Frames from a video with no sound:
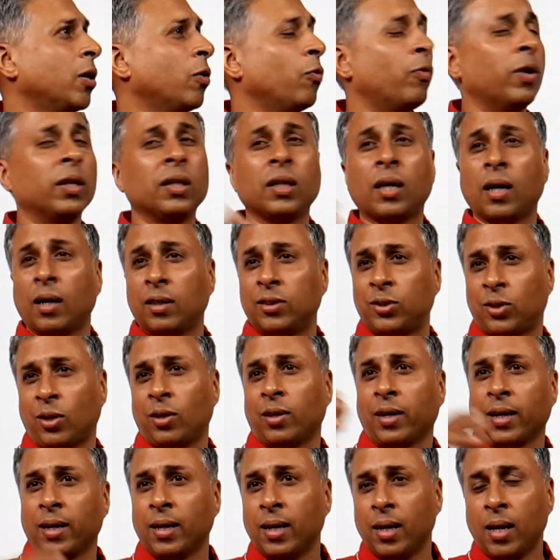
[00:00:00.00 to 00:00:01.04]
Vanguard,
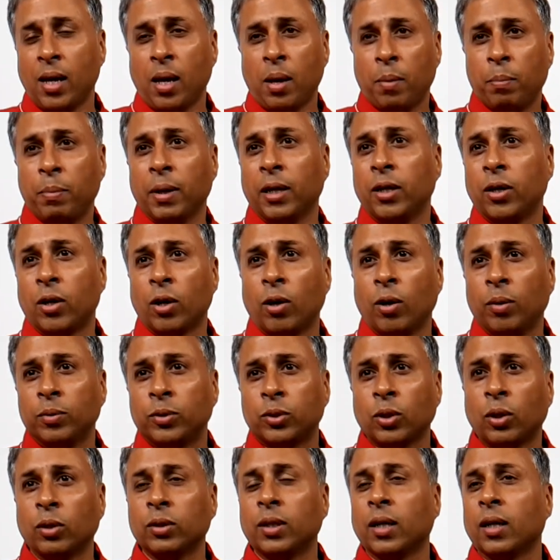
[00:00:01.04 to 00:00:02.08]
sorry, Benro.
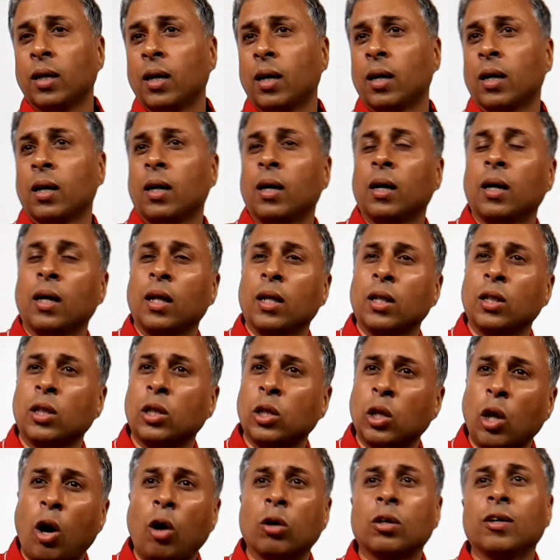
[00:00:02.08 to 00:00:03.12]
So there are a
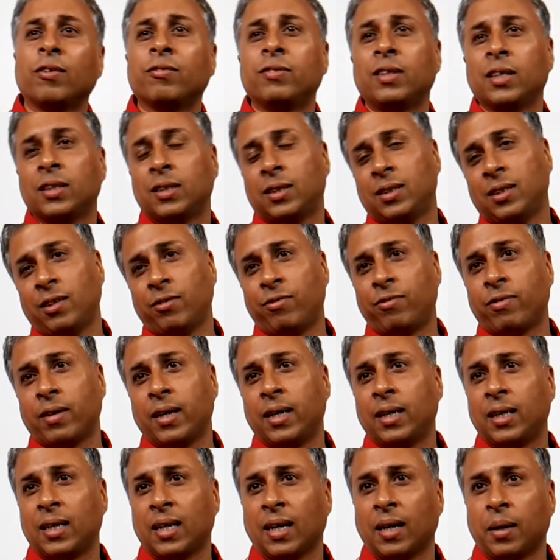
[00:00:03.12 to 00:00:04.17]
lot of these
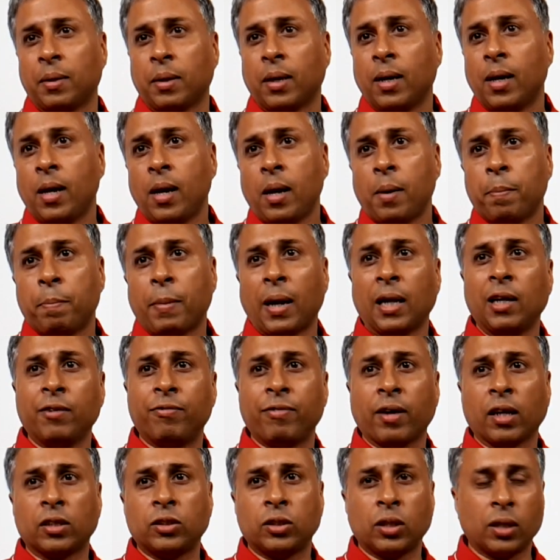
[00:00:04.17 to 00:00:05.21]
different
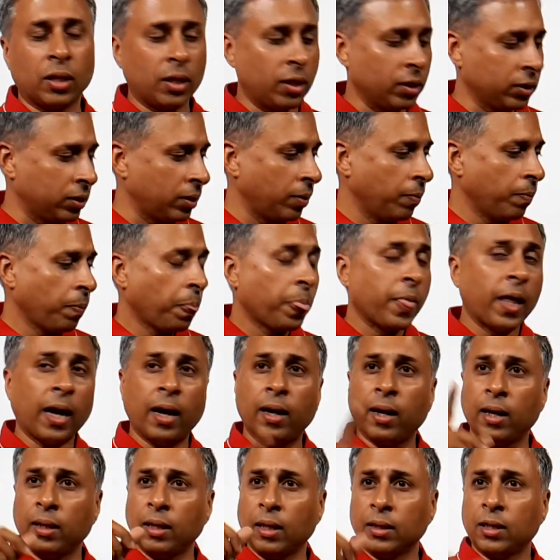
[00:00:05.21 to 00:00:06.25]
manufacturers.
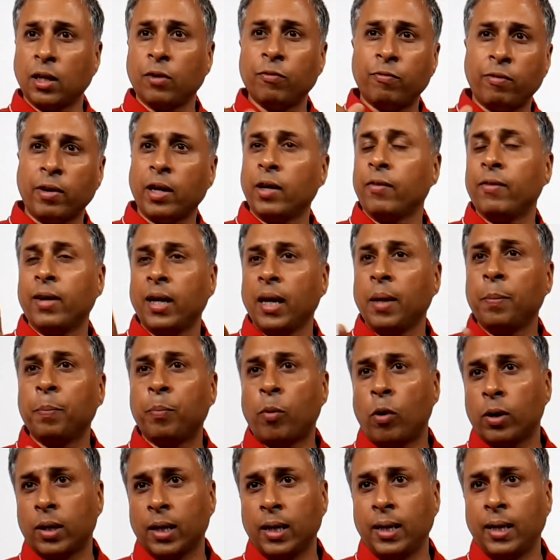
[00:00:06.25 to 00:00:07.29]
And another very
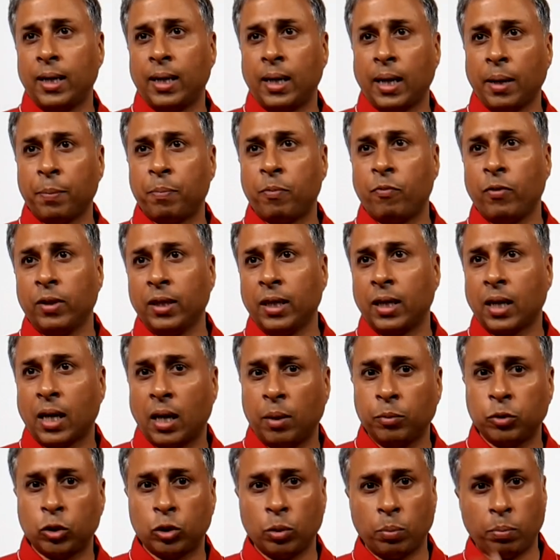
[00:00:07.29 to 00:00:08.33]
important tip when it
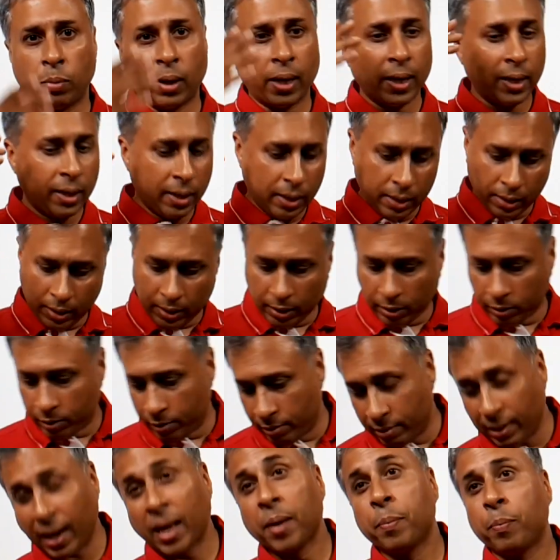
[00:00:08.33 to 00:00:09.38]
comes to buying a
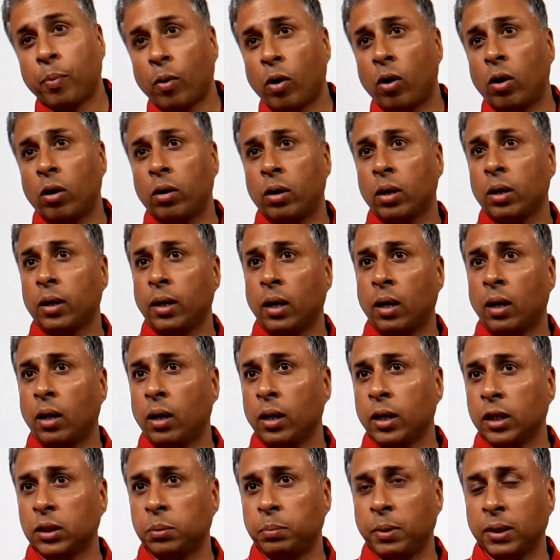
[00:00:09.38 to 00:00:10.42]

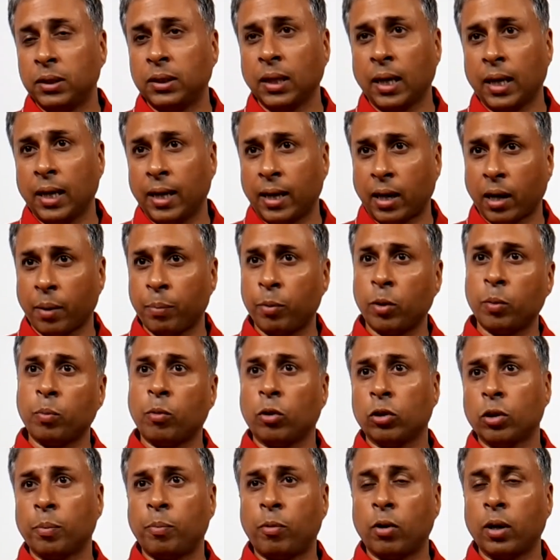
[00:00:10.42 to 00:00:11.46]
tripod is basically a tripod,
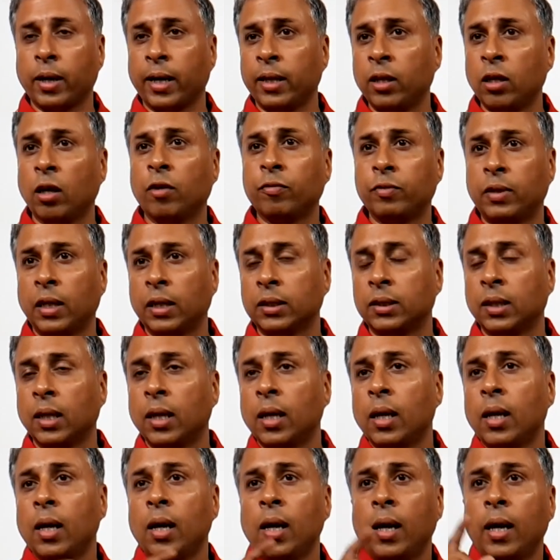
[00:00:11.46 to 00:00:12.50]
monopod, any of this,
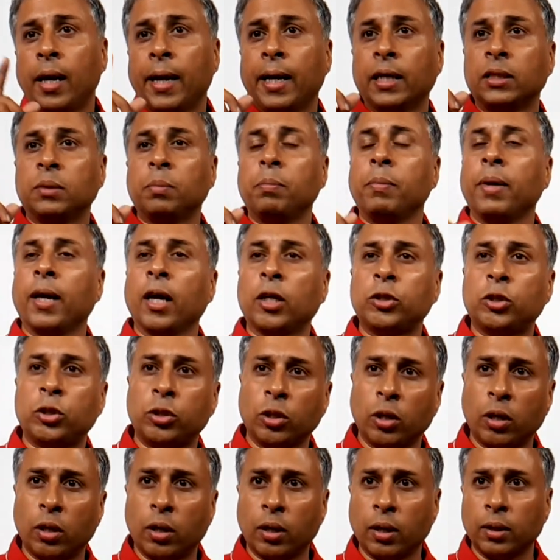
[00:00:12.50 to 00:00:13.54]
is make
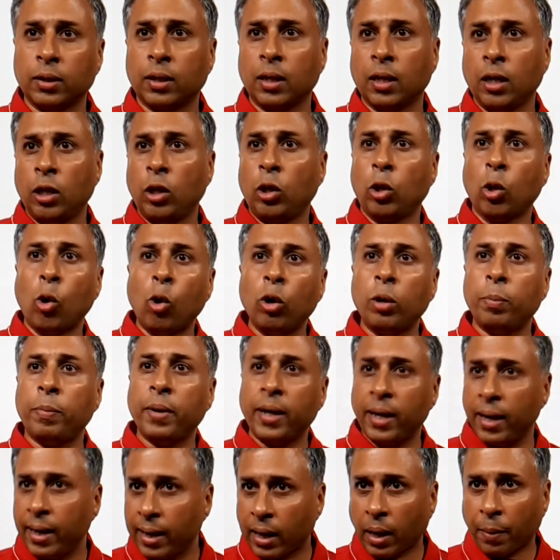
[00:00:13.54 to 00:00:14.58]
sure the load
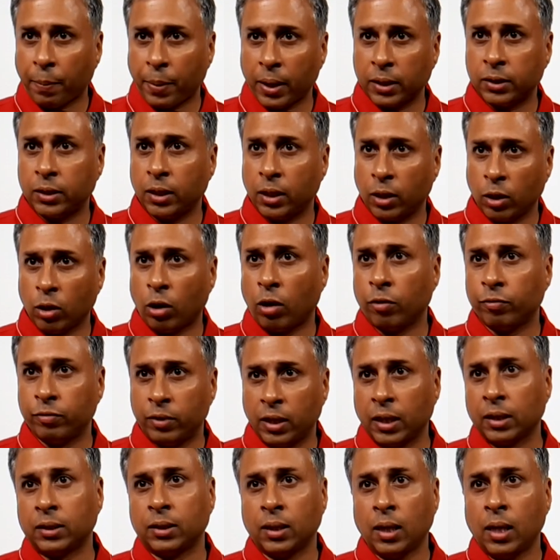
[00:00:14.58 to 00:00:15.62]
bearing capacity of
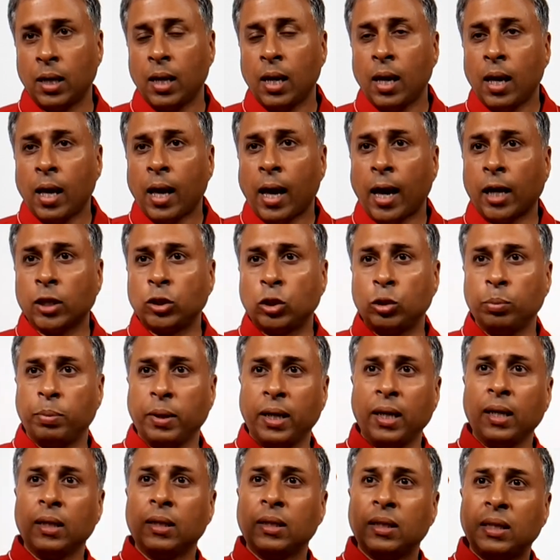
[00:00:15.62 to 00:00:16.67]
this has to
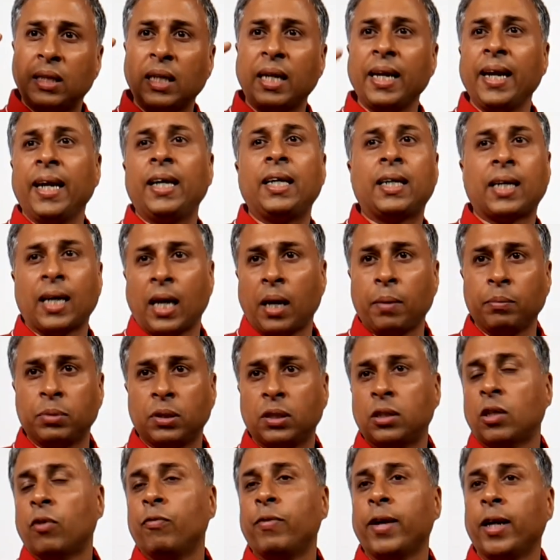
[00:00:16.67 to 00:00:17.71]
be 3
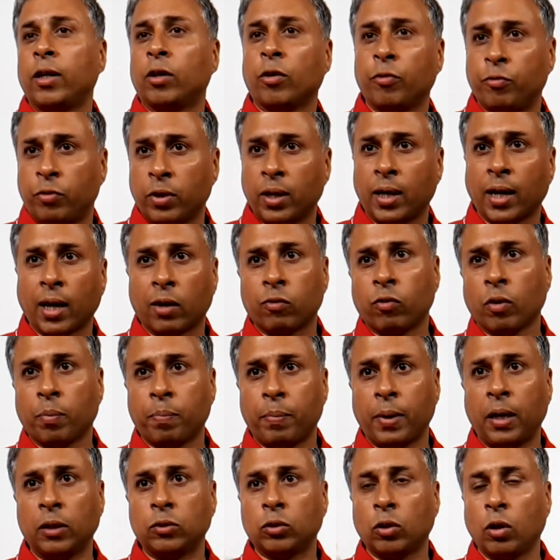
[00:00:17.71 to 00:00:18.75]
times the weight of your
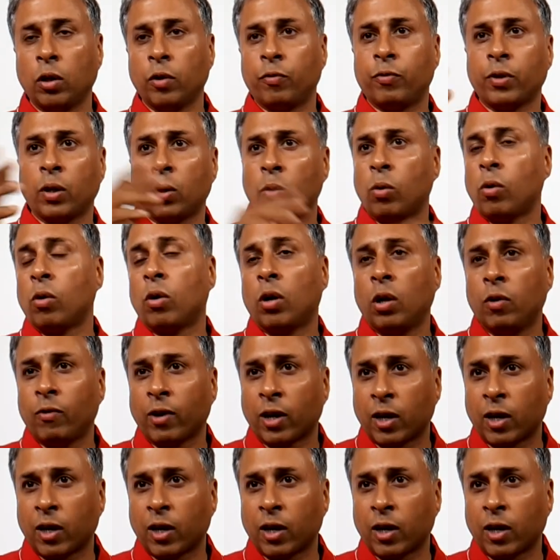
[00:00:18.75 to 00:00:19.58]
equipment. So if your overall